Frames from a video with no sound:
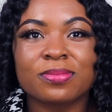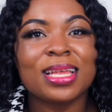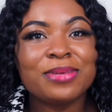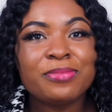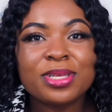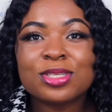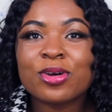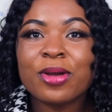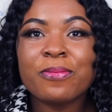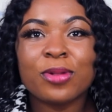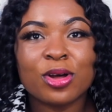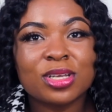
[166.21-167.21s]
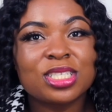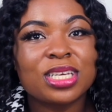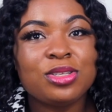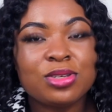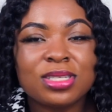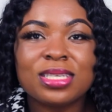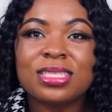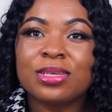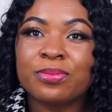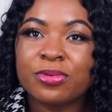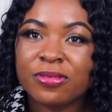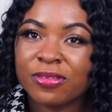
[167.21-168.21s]
The Bitcoin blockchain uses
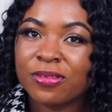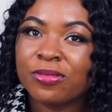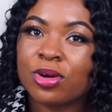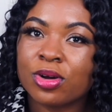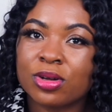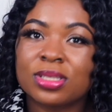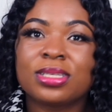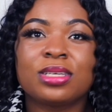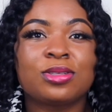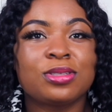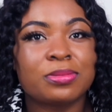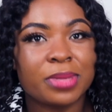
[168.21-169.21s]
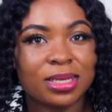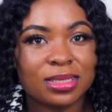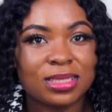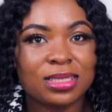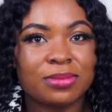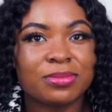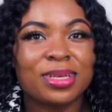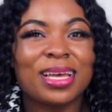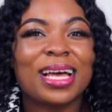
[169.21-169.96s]
the proof of work consensus mechanism,